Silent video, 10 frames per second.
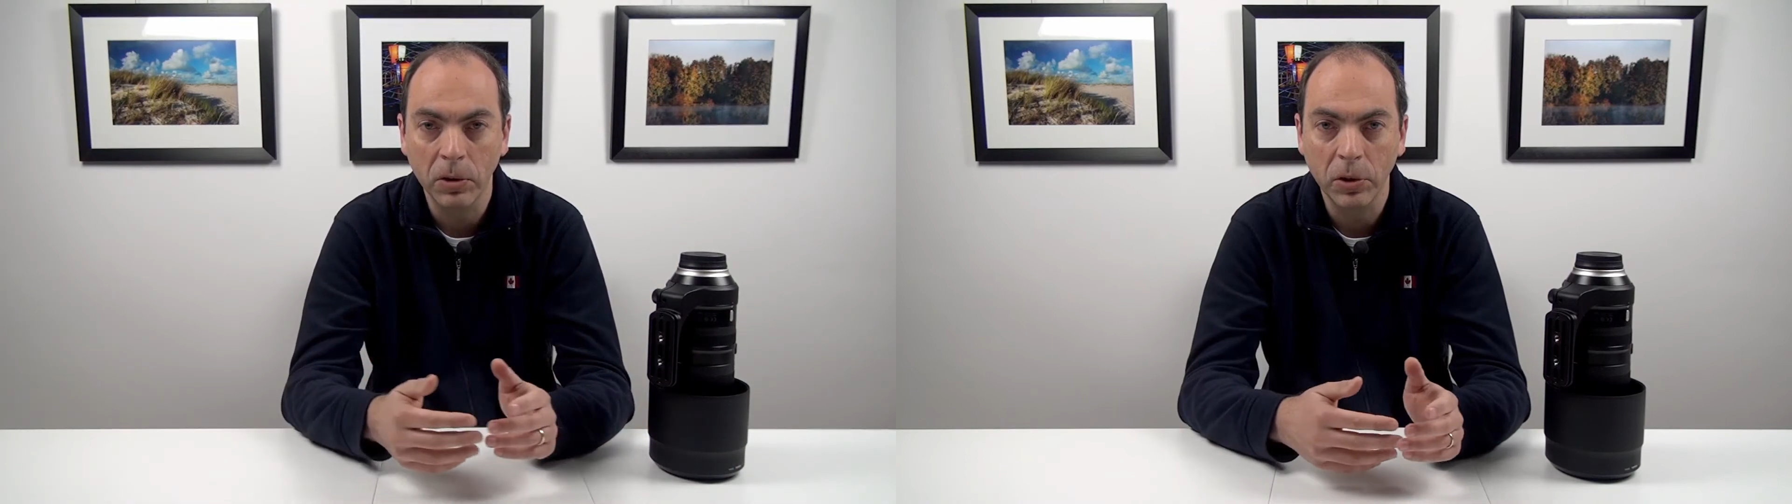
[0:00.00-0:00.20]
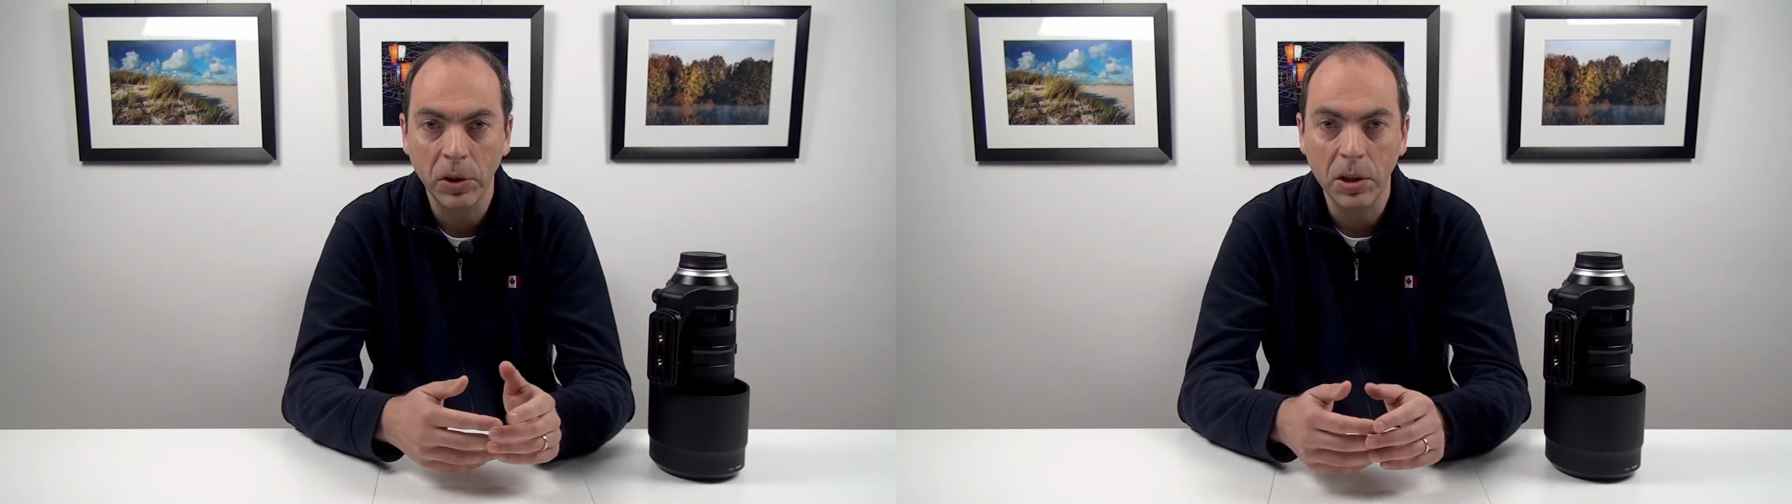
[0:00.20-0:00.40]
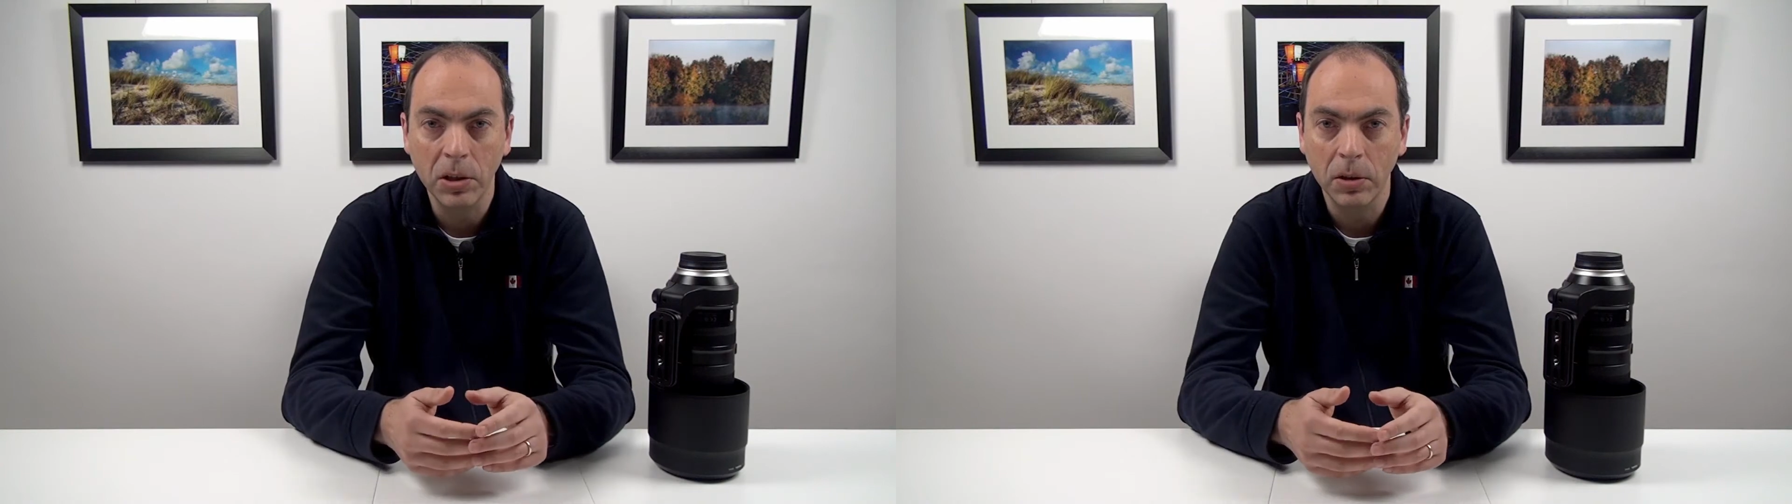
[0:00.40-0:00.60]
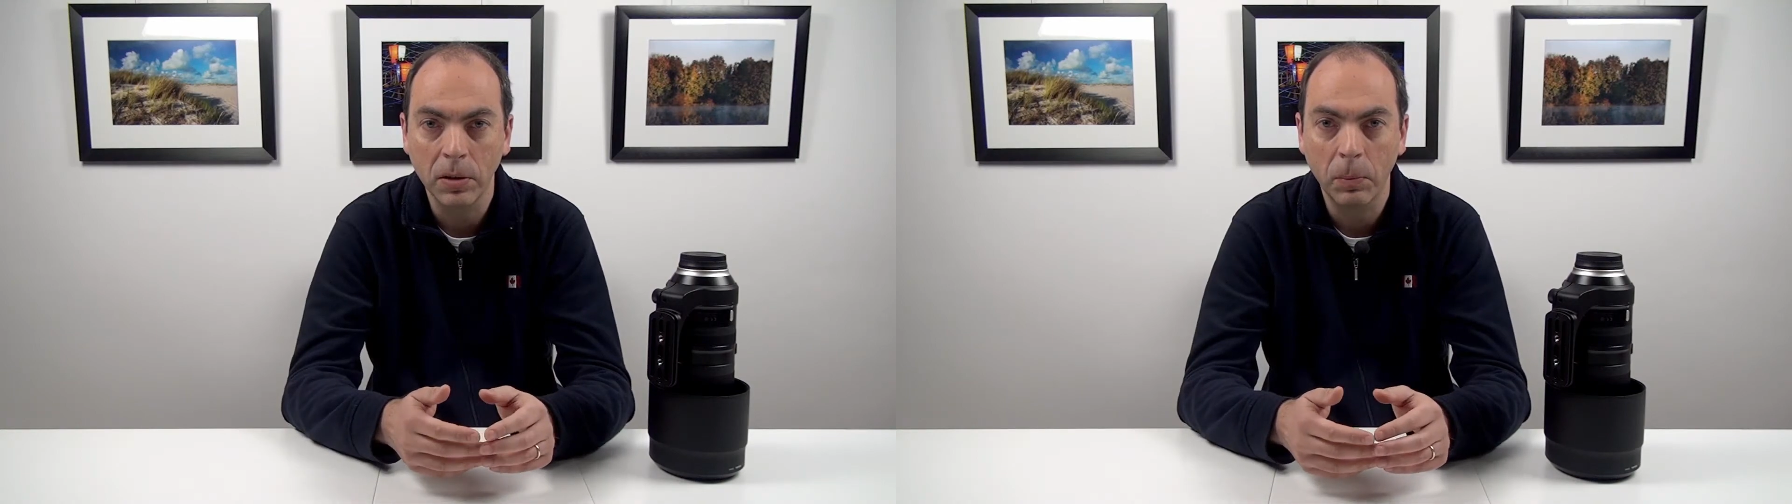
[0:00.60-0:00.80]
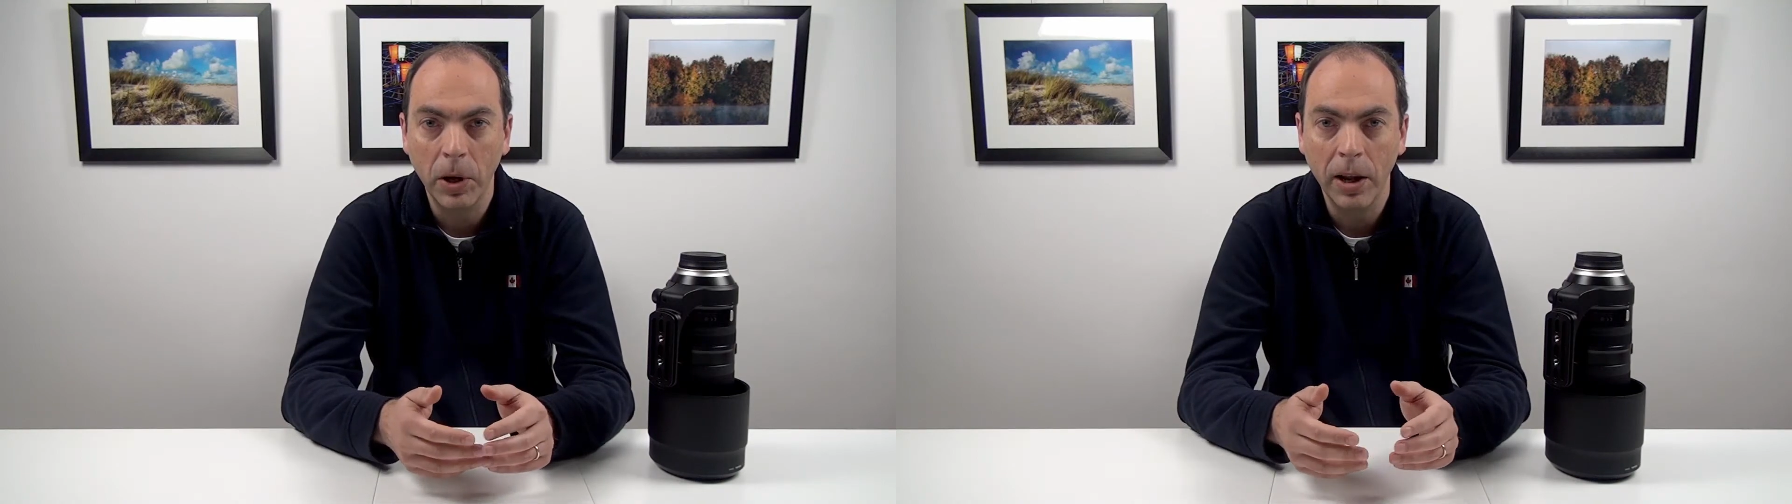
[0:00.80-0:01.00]
trees
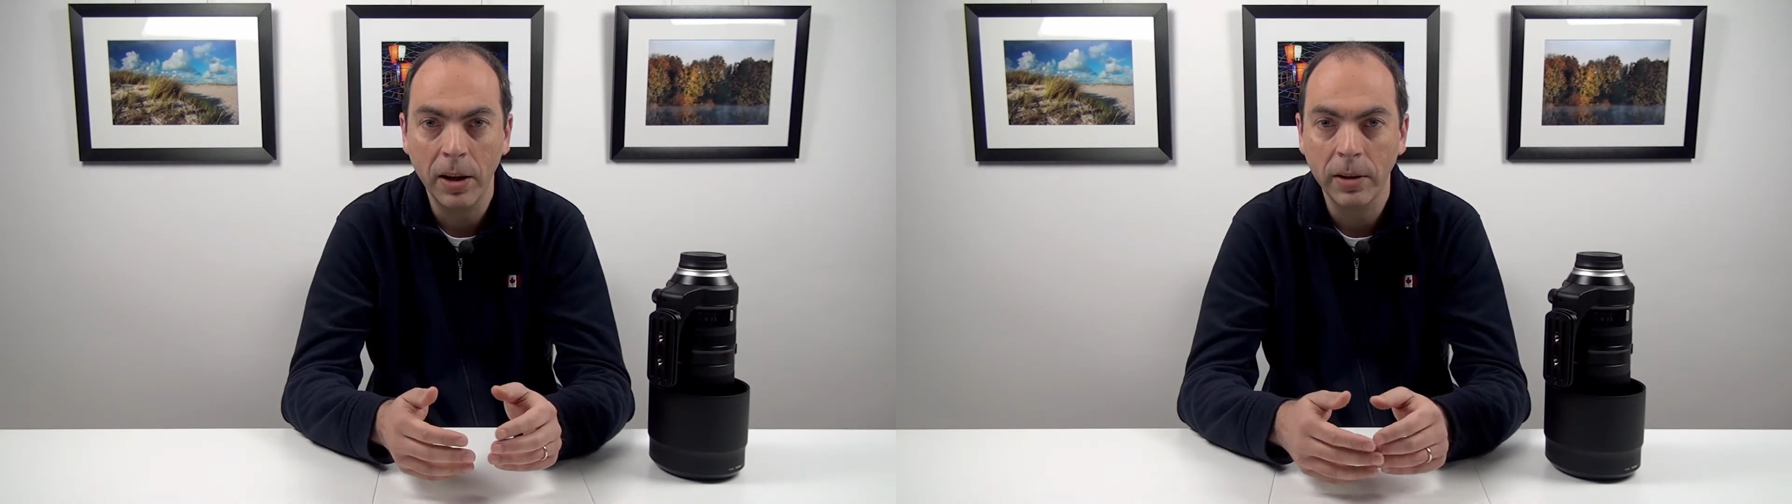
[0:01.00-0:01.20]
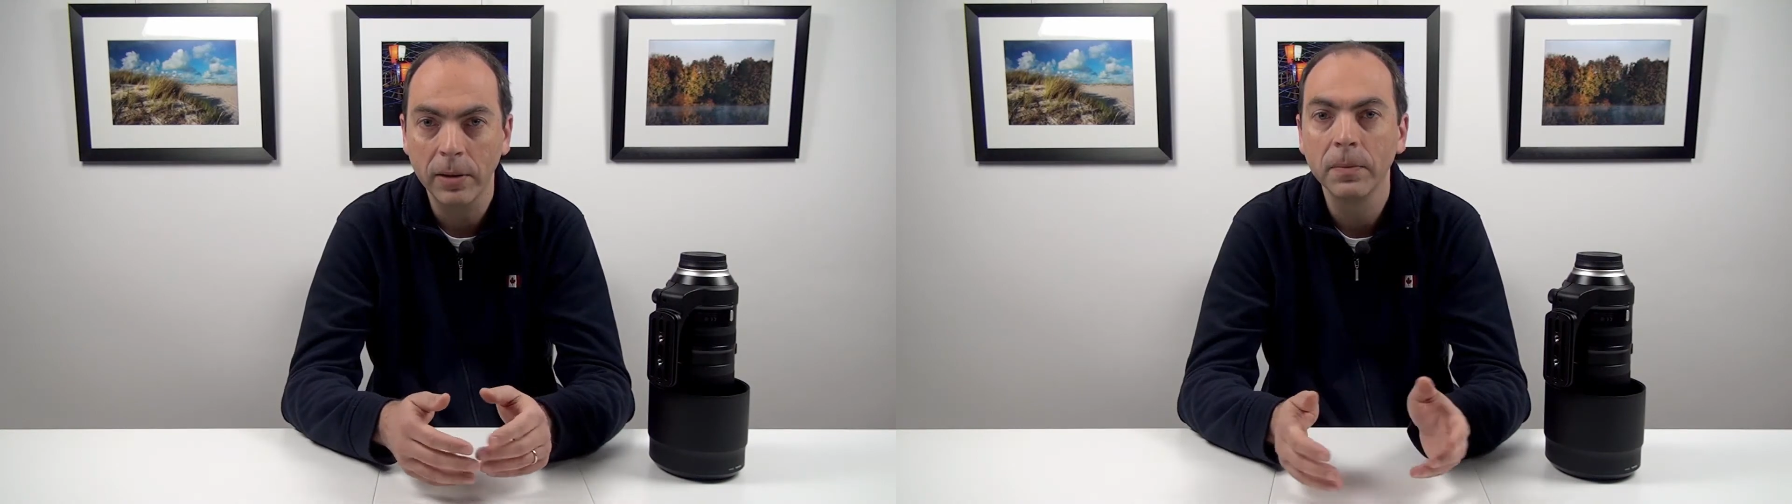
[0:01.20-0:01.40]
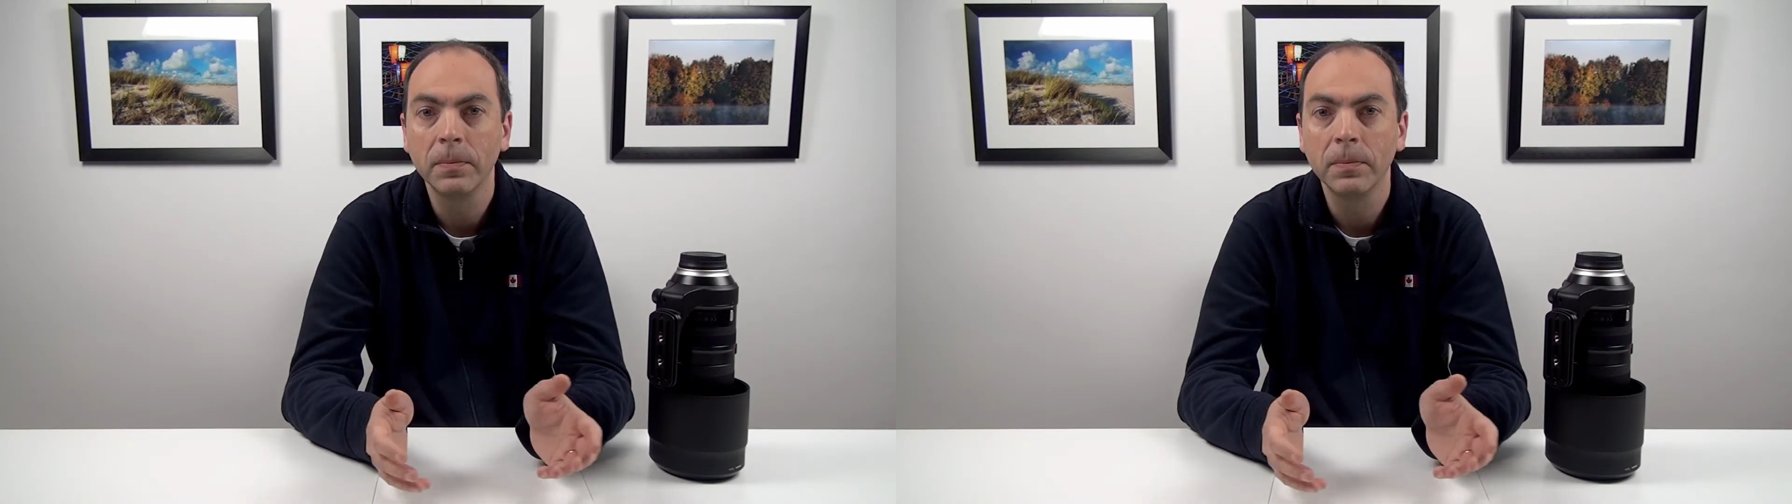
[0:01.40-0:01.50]
and playing.